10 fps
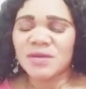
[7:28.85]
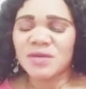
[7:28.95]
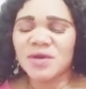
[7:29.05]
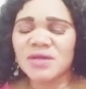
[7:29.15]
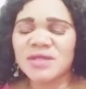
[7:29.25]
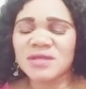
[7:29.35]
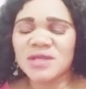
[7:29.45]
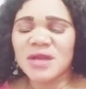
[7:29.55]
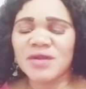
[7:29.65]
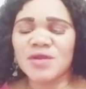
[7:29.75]
God is
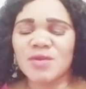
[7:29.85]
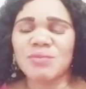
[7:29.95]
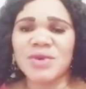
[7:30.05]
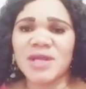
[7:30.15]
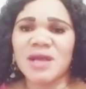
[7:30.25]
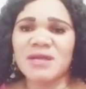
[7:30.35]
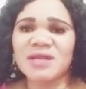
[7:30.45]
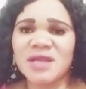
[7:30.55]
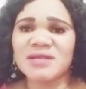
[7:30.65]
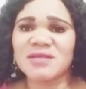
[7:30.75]
hearing your prayer.
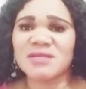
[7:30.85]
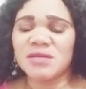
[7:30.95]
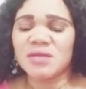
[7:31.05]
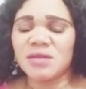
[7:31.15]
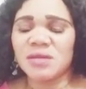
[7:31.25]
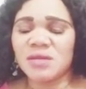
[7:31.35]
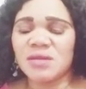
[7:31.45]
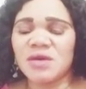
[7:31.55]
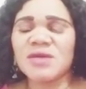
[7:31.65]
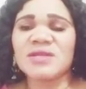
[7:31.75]
Yes,
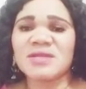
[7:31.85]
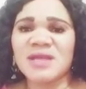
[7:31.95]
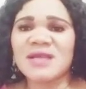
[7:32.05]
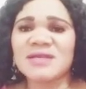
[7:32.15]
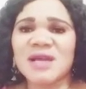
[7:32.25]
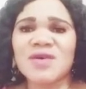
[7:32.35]
God is answer.